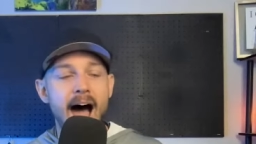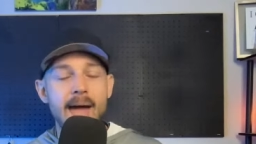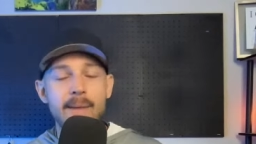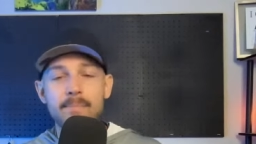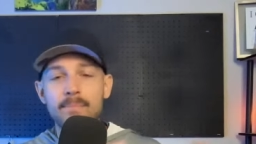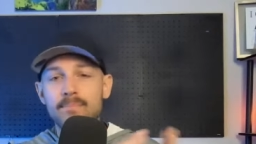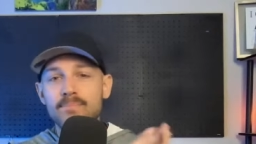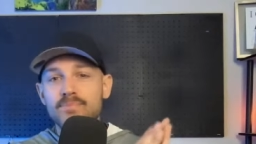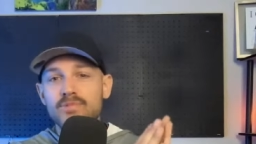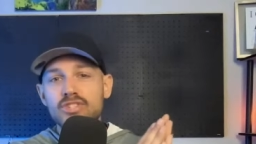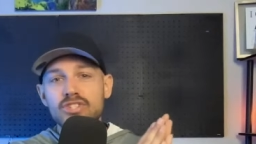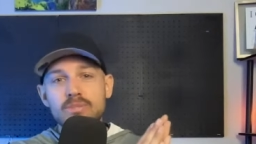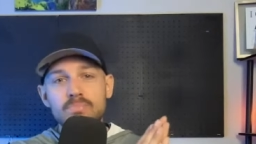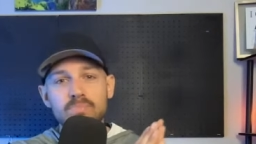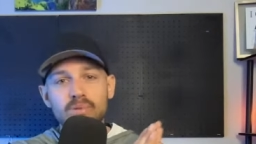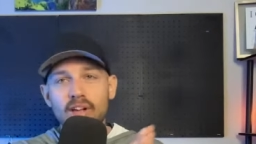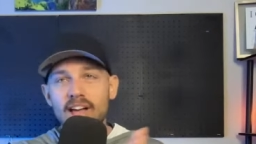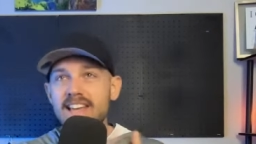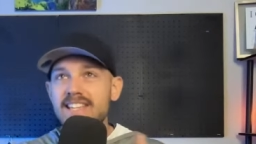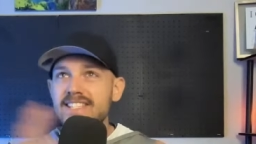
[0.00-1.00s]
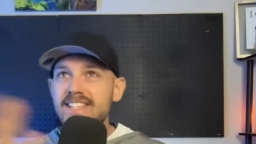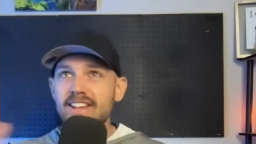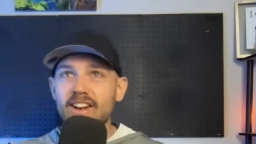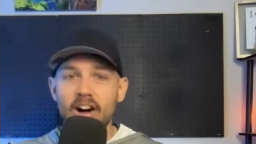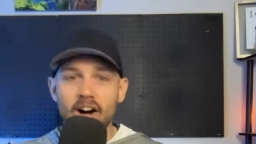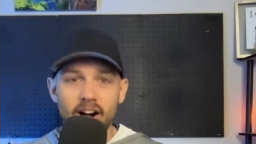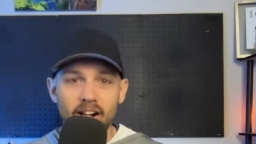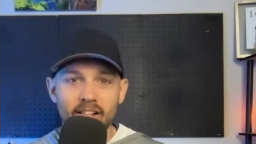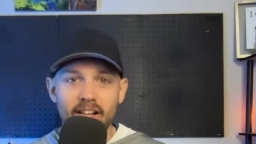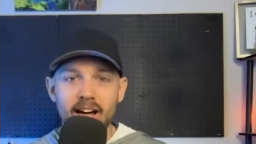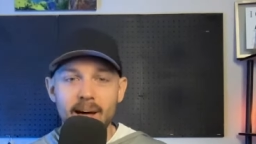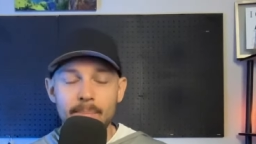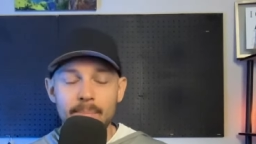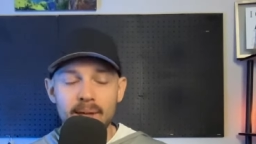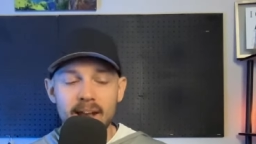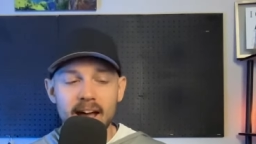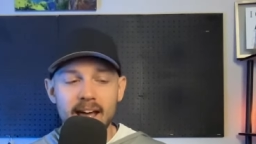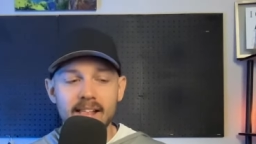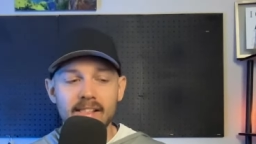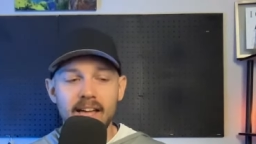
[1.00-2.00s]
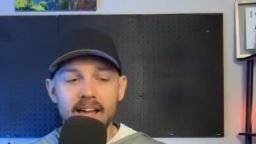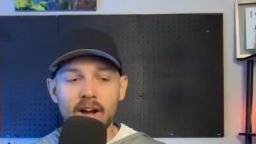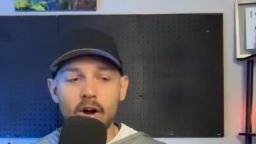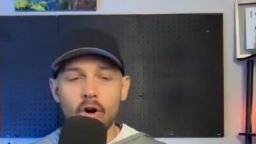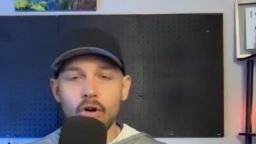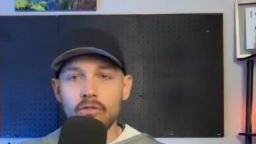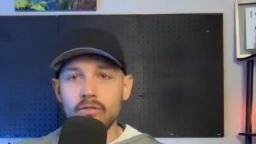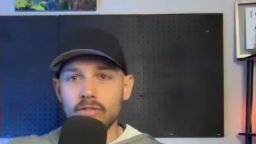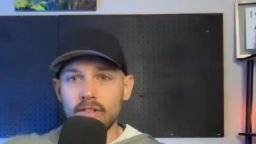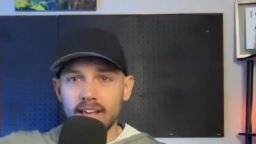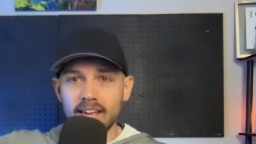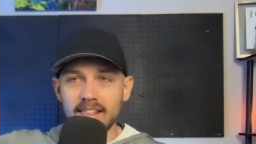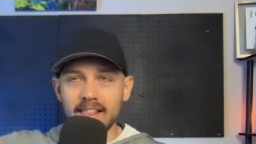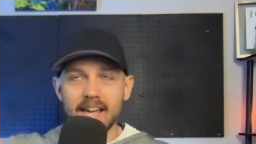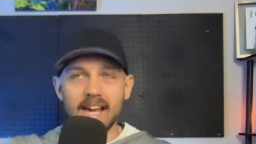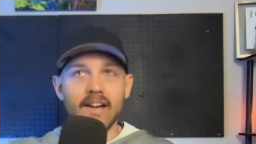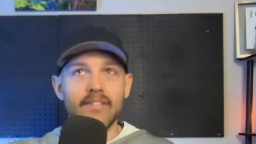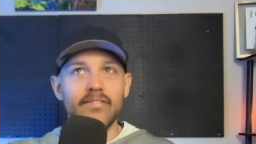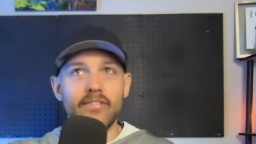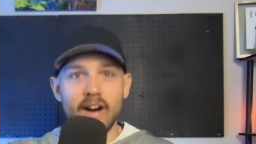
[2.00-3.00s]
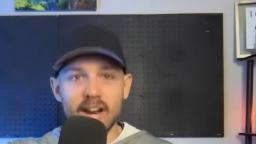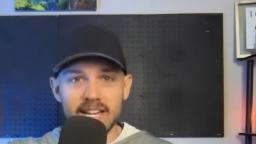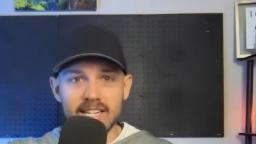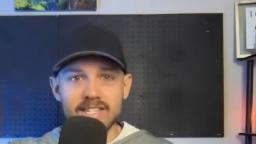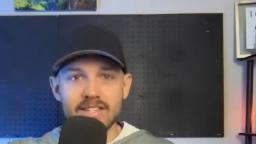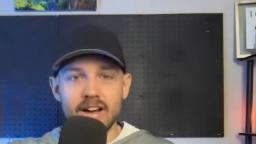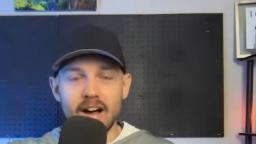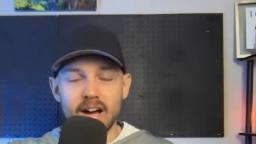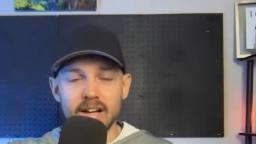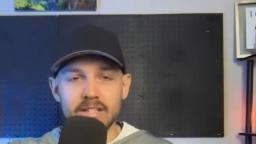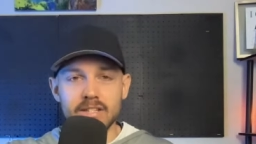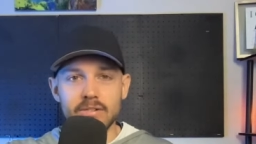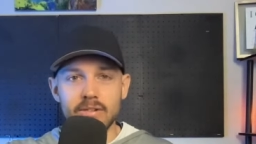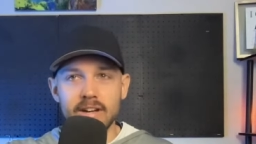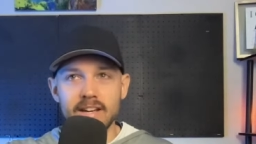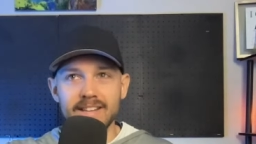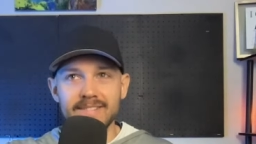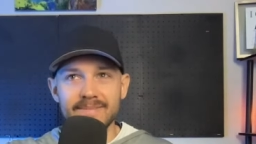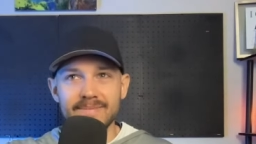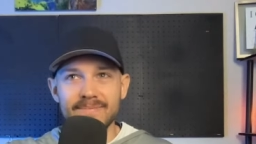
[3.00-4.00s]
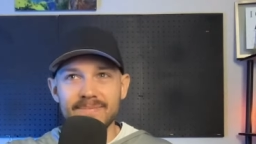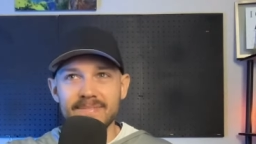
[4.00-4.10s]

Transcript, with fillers: I spliced it all up and I like overlaid like a funny song to it,